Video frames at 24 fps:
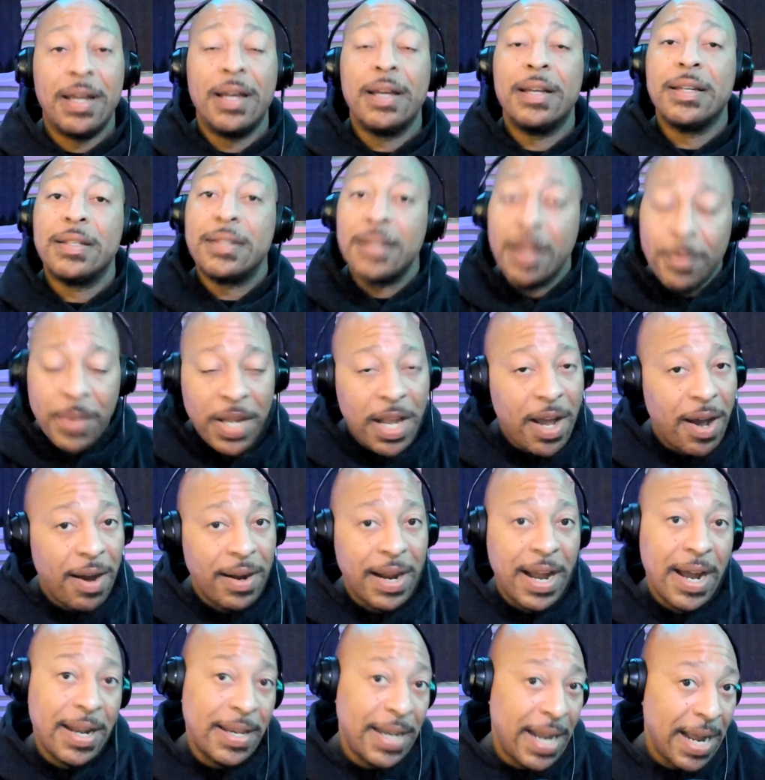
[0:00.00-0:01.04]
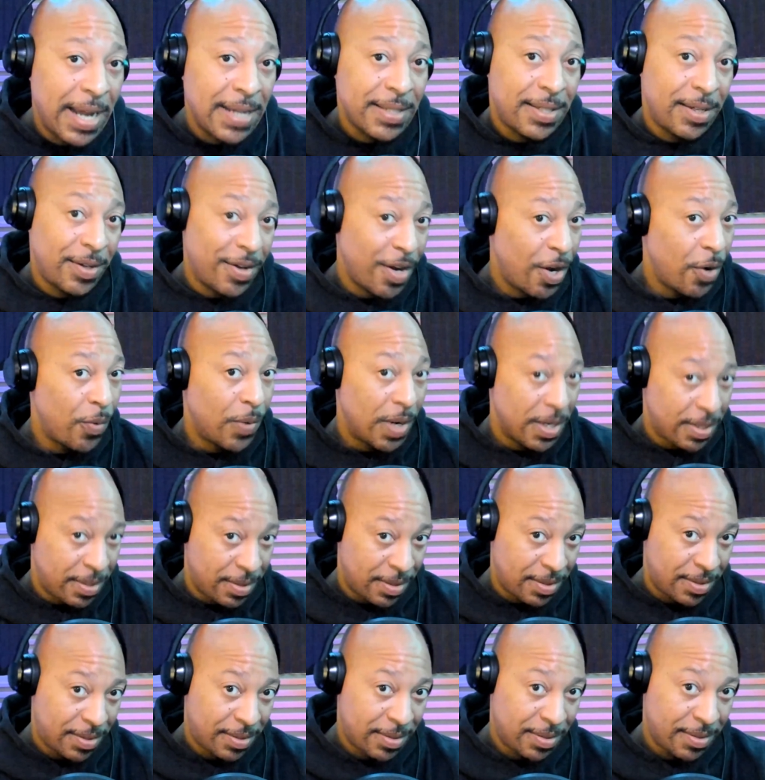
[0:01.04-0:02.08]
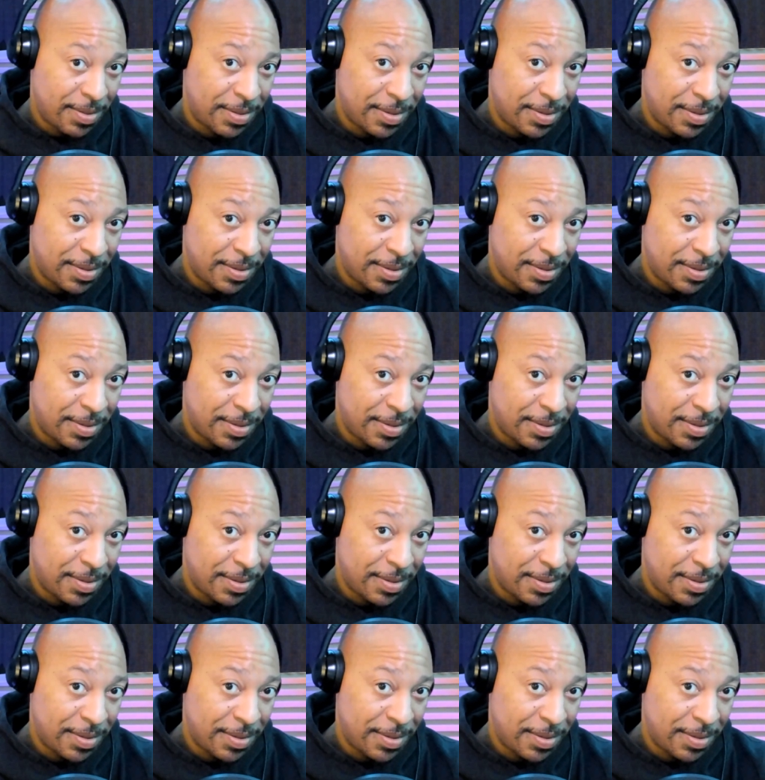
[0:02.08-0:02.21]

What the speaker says: Some of y'all got nasty coworkers.